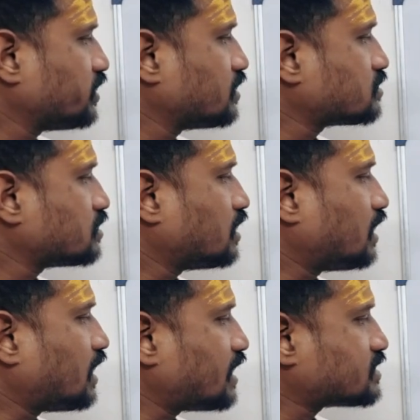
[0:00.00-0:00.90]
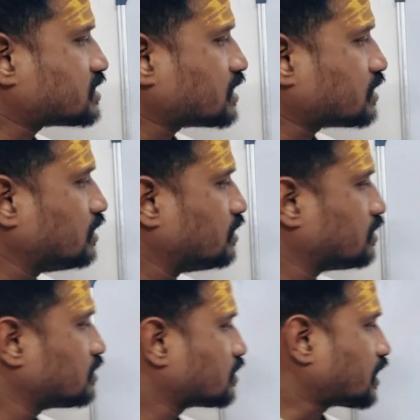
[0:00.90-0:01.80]
is elastic
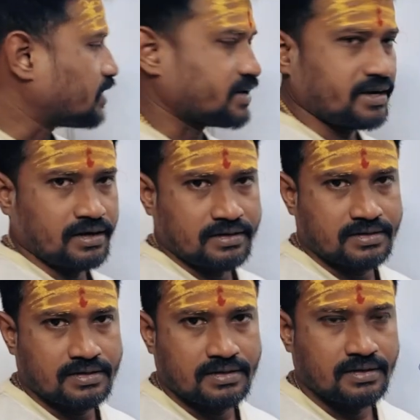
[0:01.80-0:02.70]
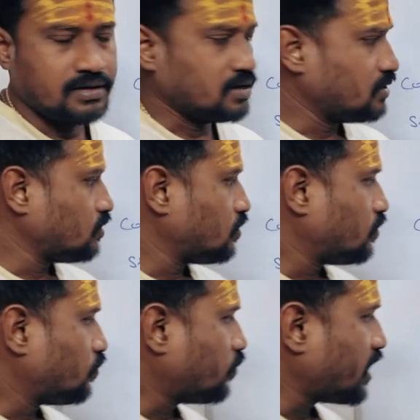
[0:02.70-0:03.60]
containers,
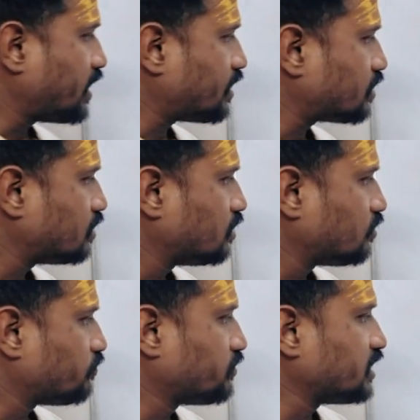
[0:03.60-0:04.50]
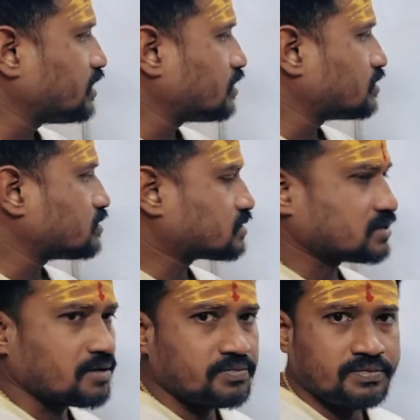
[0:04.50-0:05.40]
where we need
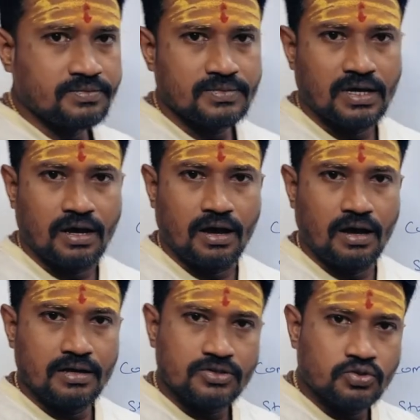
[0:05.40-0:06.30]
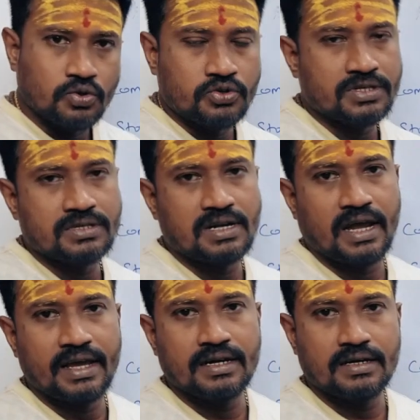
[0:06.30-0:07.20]
some sources
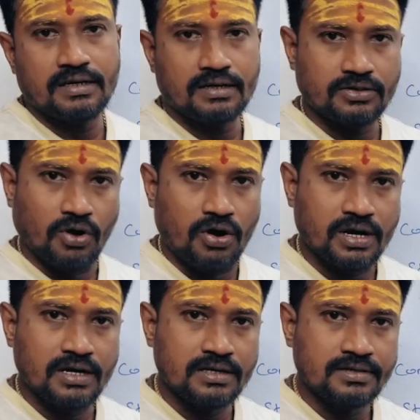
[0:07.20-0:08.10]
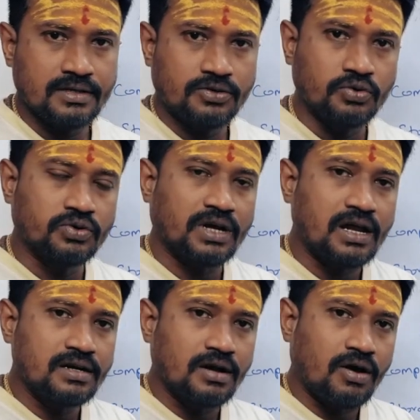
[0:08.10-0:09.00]
like Dockers to
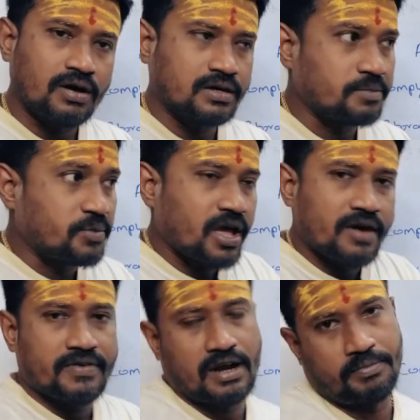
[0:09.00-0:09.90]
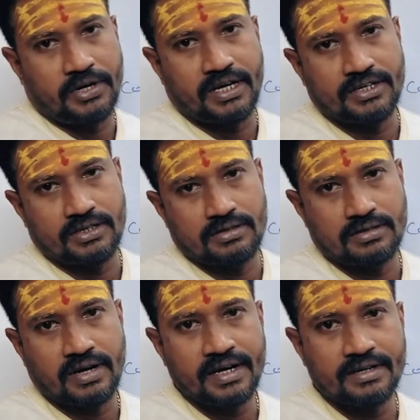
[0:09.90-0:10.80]
run or deploy our applications,
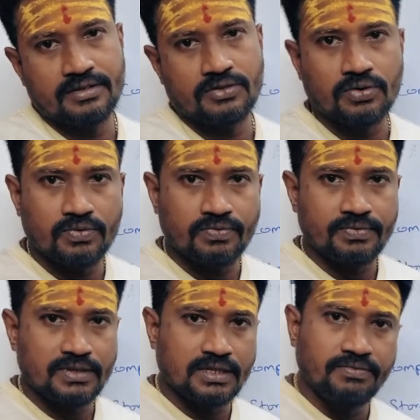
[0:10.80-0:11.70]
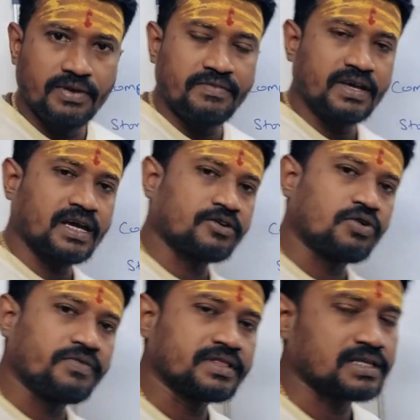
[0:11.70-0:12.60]
right? So we can
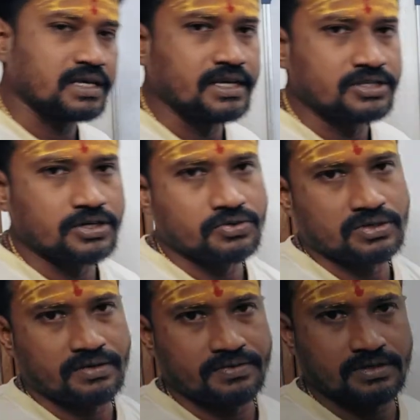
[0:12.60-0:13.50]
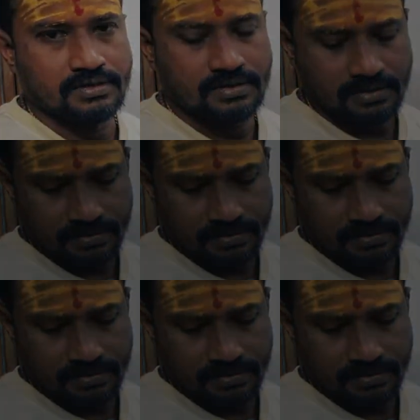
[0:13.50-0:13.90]
go with EC2 services.